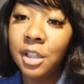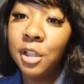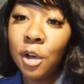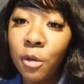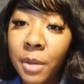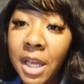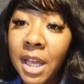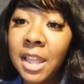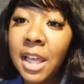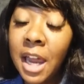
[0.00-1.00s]
She showed me
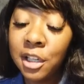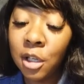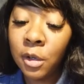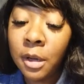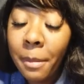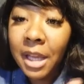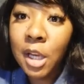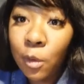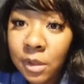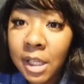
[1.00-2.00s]
it, and then I showed her my
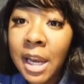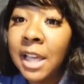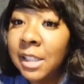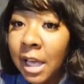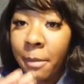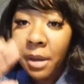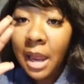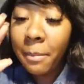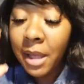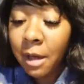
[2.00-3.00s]
notes, and I
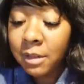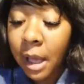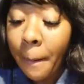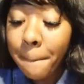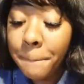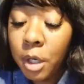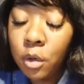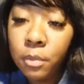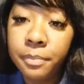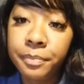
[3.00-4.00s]
mean I was like,
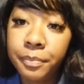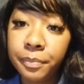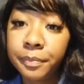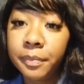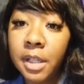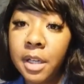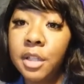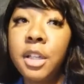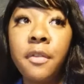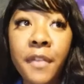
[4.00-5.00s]
boom,
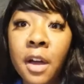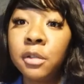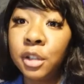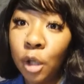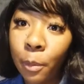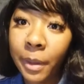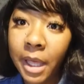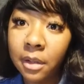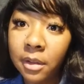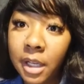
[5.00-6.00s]
and she felt
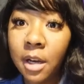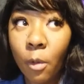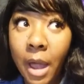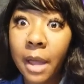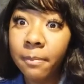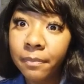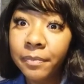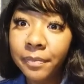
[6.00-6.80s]
stupid in a way.